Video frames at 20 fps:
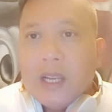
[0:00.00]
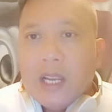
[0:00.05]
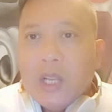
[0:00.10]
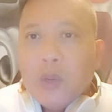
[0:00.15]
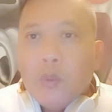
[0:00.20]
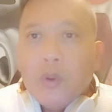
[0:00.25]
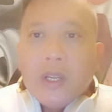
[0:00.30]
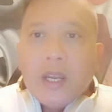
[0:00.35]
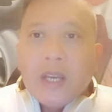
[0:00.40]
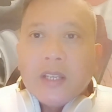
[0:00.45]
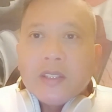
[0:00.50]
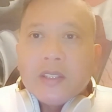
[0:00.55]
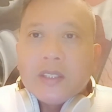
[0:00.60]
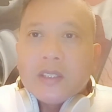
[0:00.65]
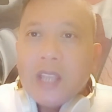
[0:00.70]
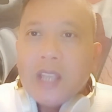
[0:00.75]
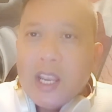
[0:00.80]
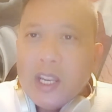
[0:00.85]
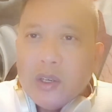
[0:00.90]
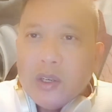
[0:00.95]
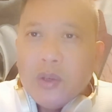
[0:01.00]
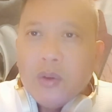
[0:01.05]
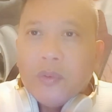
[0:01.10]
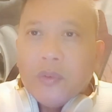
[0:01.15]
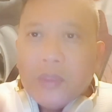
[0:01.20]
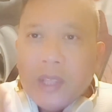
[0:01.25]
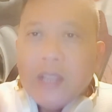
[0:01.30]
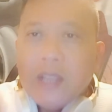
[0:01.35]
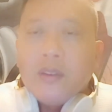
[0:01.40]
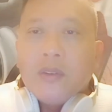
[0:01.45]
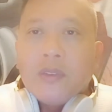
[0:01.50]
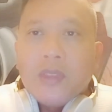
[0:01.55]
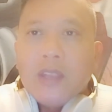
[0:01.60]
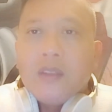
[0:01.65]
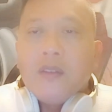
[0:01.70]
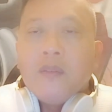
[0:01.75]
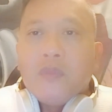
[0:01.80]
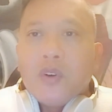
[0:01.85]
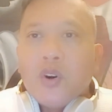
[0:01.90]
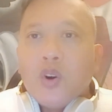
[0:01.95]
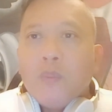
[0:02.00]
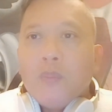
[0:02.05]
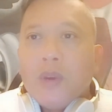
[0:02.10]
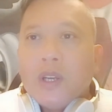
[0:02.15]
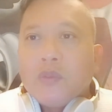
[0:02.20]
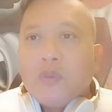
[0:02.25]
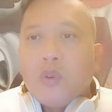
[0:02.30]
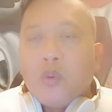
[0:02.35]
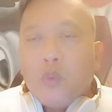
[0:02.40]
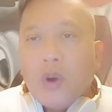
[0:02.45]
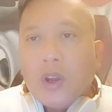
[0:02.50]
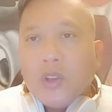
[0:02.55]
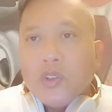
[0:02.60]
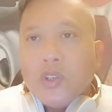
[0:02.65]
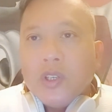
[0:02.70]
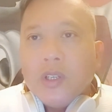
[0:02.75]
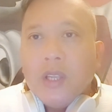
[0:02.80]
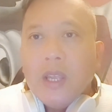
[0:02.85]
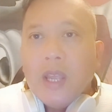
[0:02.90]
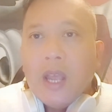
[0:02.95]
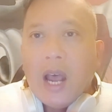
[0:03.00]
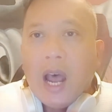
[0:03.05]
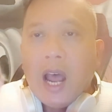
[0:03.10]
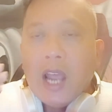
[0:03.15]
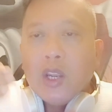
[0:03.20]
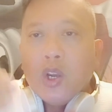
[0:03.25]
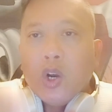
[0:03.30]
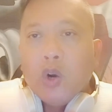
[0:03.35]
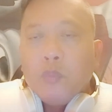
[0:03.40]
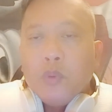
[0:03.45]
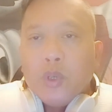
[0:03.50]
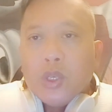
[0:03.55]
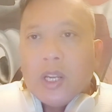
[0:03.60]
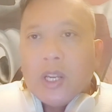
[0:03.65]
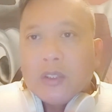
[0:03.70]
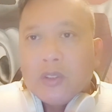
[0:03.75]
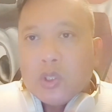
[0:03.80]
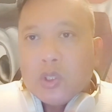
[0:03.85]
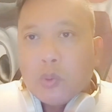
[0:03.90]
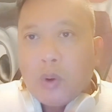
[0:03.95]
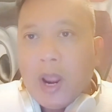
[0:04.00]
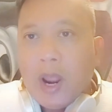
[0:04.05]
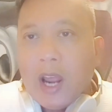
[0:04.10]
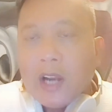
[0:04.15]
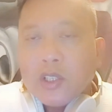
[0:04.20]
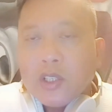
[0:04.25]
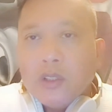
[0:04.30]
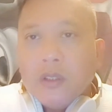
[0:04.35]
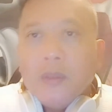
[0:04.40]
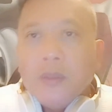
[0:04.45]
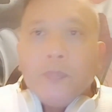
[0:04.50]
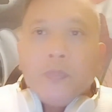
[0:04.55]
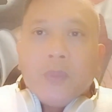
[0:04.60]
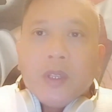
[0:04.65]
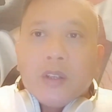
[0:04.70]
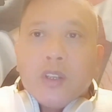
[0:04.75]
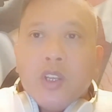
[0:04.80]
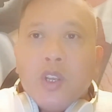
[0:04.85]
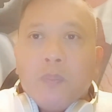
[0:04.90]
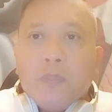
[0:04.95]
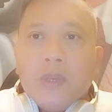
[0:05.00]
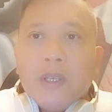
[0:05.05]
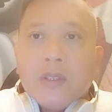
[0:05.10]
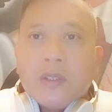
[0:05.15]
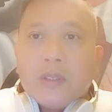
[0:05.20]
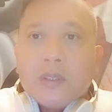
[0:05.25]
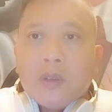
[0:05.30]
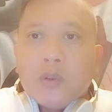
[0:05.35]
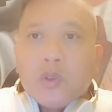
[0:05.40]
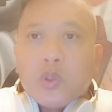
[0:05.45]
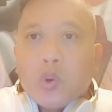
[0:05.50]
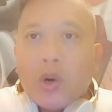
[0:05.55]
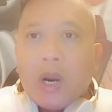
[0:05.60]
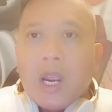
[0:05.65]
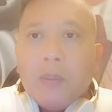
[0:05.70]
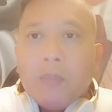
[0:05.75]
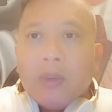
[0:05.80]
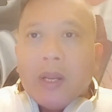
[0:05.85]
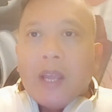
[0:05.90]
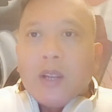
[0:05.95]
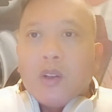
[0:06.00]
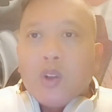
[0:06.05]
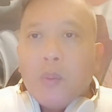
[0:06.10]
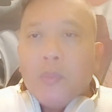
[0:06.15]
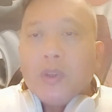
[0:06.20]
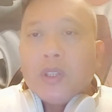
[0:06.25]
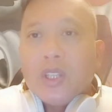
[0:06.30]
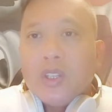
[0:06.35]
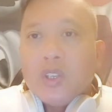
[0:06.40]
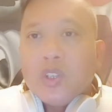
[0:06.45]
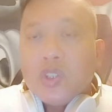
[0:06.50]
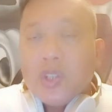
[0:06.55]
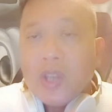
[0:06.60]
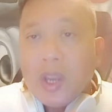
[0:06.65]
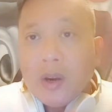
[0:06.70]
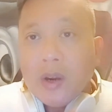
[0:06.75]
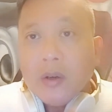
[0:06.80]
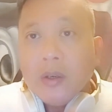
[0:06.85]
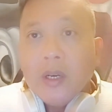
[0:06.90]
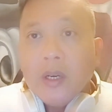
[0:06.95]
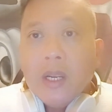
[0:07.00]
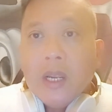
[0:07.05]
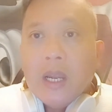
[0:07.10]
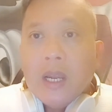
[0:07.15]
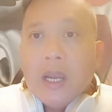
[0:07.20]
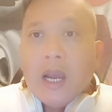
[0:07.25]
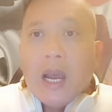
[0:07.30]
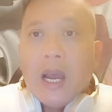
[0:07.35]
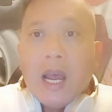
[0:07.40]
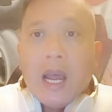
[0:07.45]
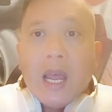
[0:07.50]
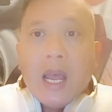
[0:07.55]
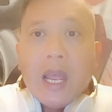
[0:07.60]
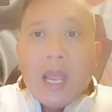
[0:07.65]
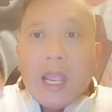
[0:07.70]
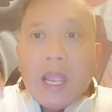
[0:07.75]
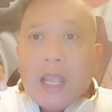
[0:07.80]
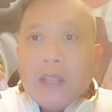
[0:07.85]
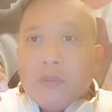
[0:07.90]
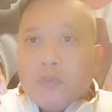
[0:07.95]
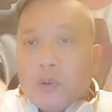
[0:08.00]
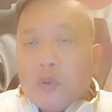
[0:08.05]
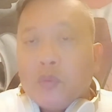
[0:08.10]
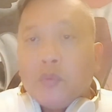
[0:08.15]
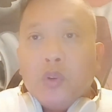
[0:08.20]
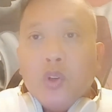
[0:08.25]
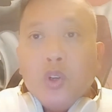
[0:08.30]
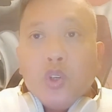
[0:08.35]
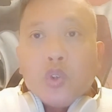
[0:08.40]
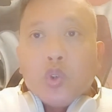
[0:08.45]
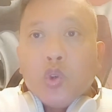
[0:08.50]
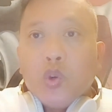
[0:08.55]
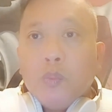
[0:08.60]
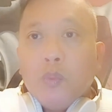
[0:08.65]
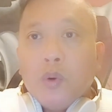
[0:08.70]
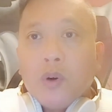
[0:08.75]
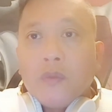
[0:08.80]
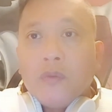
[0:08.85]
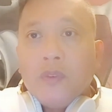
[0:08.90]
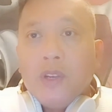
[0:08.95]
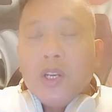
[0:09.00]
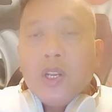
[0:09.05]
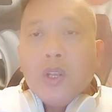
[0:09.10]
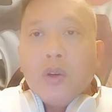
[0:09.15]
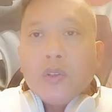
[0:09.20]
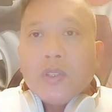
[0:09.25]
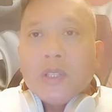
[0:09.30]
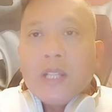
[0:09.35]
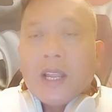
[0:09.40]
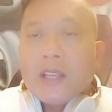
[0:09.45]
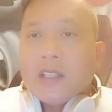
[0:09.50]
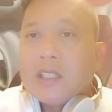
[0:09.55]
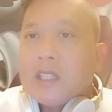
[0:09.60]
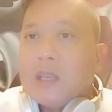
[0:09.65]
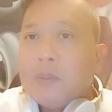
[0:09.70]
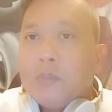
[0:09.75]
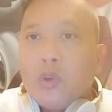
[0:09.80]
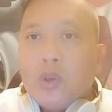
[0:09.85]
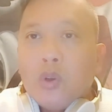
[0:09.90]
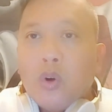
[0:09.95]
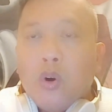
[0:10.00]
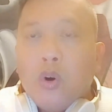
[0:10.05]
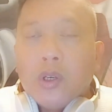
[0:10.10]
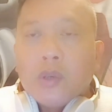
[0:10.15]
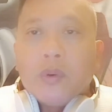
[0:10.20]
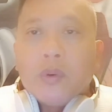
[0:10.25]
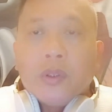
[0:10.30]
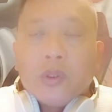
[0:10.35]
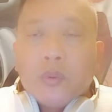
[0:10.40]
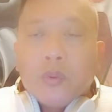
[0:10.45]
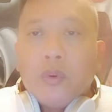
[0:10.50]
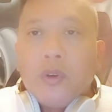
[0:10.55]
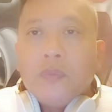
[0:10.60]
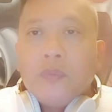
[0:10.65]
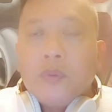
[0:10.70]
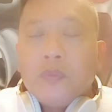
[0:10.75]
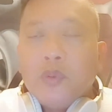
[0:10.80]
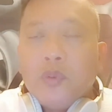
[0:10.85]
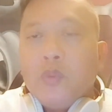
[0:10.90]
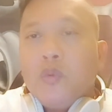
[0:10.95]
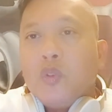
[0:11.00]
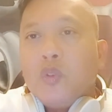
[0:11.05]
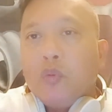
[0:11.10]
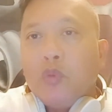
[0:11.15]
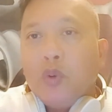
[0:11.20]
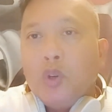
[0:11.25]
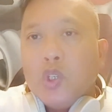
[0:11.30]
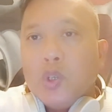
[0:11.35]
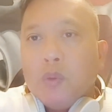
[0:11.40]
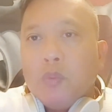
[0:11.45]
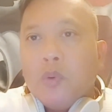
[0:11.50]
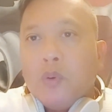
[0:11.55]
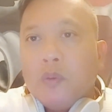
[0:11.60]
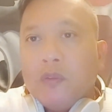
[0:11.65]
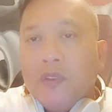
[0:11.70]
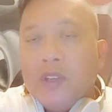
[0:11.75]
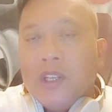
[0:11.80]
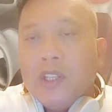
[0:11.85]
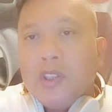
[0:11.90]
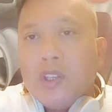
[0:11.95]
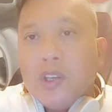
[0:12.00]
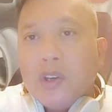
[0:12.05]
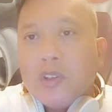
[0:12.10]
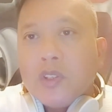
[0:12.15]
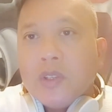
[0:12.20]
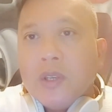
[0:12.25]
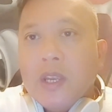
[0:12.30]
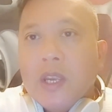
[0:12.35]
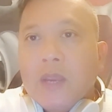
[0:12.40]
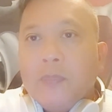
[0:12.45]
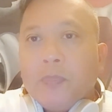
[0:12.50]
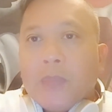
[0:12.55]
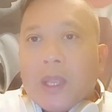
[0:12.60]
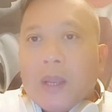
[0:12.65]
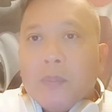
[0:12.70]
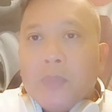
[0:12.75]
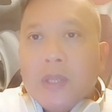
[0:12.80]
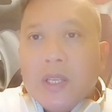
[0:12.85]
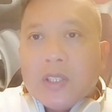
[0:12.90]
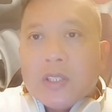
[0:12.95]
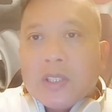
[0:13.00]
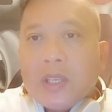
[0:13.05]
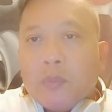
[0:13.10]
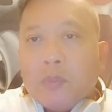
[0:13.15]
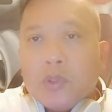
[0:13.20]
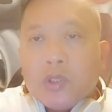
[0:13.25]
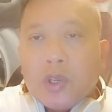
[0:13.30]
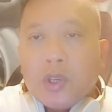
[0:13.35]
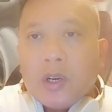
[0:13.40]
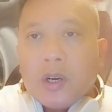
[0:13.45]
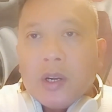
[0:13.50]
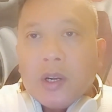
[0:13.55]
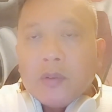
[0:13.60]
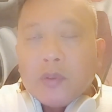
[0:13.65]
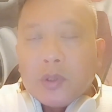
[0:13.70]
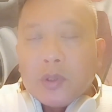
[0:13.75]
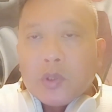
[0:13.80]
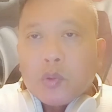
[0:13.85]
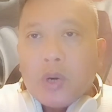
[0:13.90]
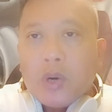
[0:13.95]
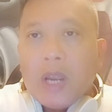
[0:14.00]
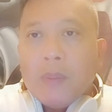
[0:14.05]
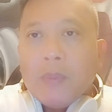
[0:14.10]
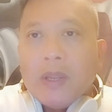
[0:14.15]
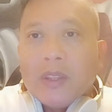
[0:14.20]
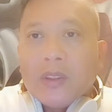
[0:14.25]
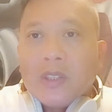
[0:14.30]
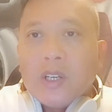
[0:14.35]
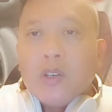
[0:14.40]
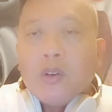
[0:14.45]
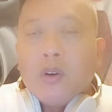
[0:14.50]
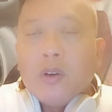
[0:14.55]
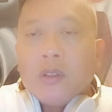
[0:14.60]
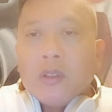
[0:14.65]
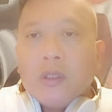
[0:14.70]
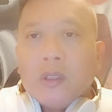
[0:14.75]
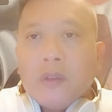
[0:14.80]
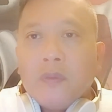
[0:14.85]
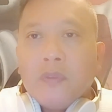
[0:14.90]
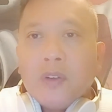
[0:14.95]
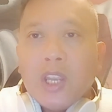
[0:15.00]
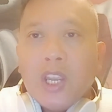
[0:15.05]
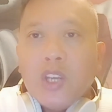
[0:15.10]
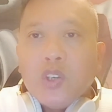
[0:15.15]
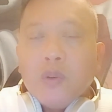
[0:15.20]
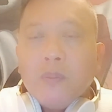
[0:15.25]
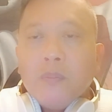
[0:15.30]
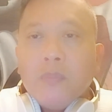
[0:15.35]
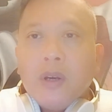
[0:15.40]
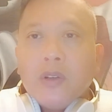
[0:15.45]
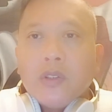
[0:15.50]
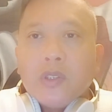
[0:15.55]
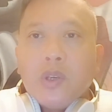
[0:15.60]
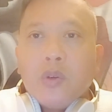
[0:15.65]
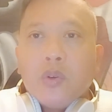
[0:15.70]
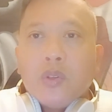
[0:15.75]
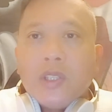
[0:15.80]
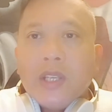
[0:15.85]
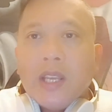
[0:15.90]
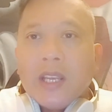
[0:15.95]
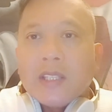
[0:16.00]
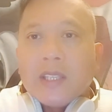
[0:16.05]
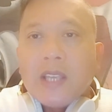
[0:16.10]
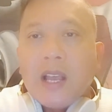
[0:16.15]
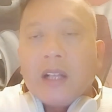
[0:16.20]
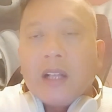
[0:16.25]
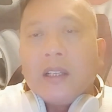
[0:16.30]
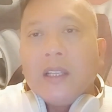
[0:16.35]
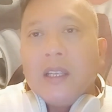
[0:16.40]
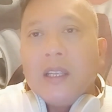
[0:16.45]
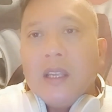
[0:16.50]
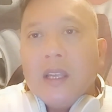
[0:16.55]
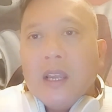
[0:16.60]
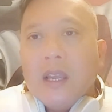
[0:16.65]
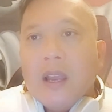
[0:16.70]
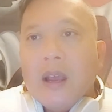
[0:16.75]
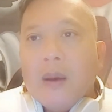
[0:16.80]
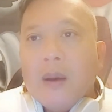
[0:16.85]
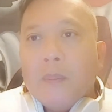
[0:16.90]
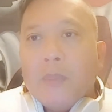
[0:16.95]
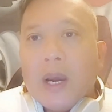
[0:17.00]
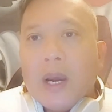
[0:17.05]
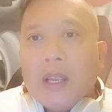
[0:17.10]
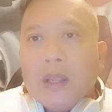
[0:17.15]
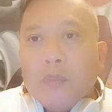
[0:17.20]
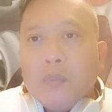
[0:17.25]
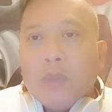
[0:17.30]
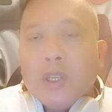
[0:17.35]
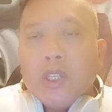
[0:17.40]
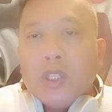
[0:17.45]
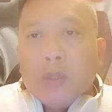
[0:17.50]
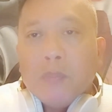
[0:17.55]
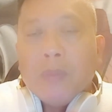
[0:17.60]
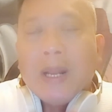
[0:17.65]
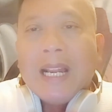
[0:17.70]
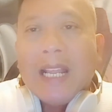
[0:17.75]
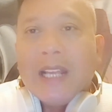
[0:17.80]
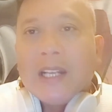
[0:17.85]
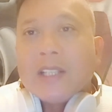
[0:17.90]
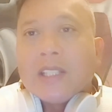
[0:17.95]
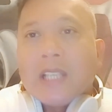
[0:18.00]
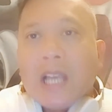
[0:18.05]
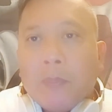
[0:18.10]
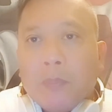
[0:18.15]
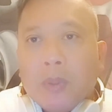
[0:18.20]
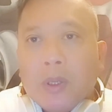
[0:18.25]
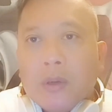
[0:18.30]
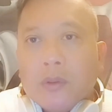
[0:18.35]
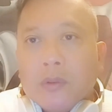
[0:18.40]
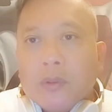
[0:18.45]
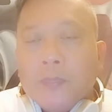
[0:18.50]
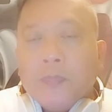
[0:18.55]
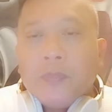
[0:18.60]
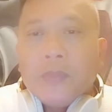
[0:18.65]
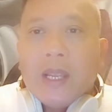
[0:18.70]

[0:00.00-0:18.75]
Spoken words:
Anyway, guys, thank you very much for watching. I hope you like this reaction. Can you please subscribe, like, comment, and share. And for future more videos, like I said, I'm doing all around the world. For future more videos, please subscribe and turn on the notification bell so you see exactly my latest upload.